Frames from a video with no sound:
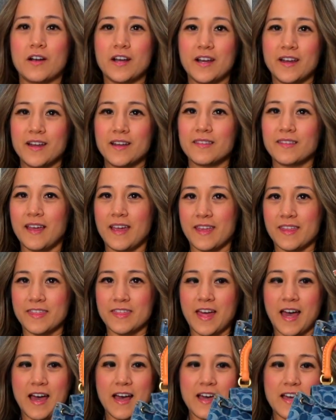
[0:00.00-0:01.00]
it like
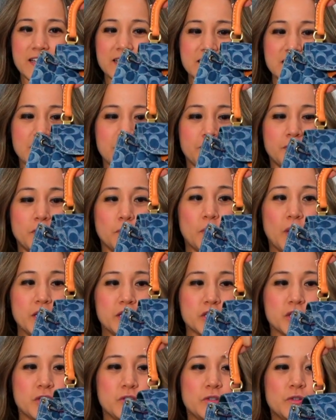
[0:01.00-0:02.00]
that if you want
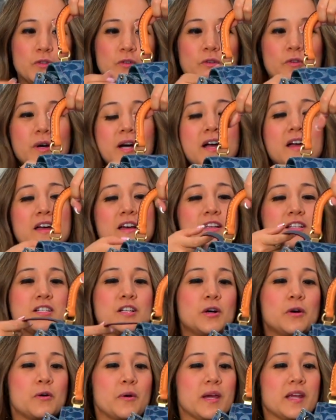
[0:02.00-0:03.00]
to.
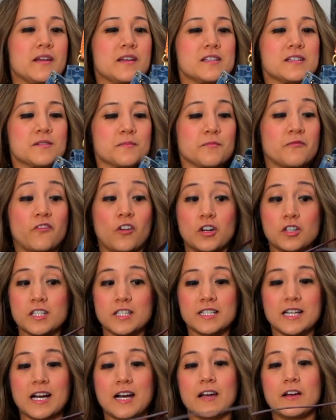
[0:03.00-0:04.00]
So it is
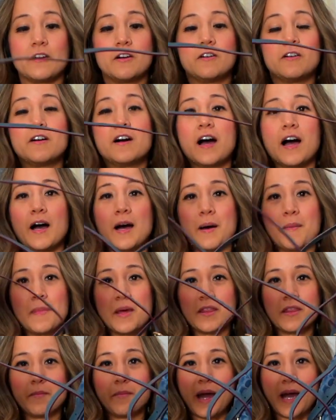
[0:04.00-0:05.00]
versatile.
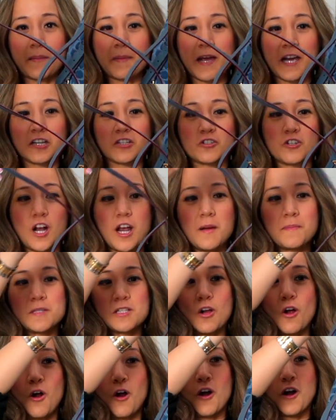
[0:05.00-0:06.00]
The backpack straps
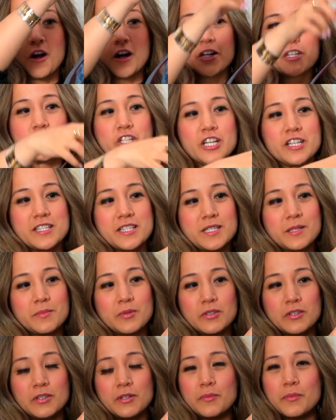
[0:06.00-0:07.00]
are
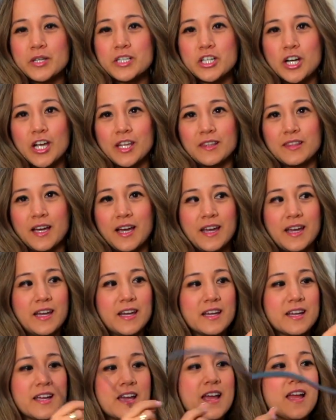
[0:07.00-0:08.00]
adjustable, which I
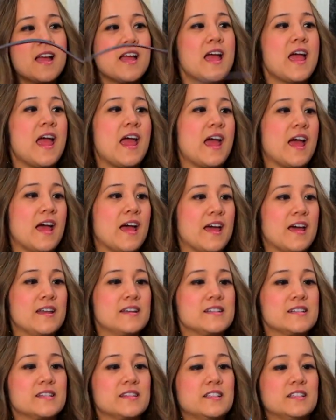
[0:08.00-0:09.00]
like.
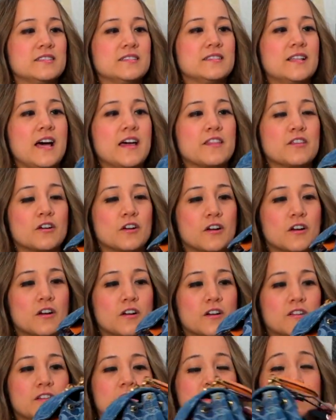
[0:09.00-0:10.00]
And the
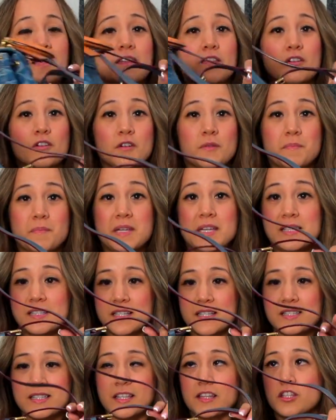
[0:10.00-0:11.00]
leather
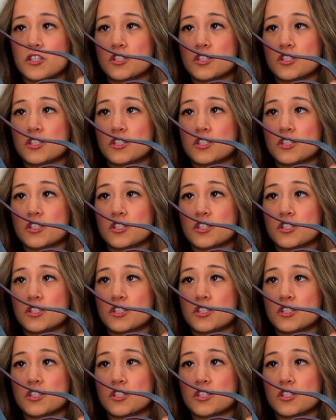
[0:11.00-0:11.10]
pieces, like the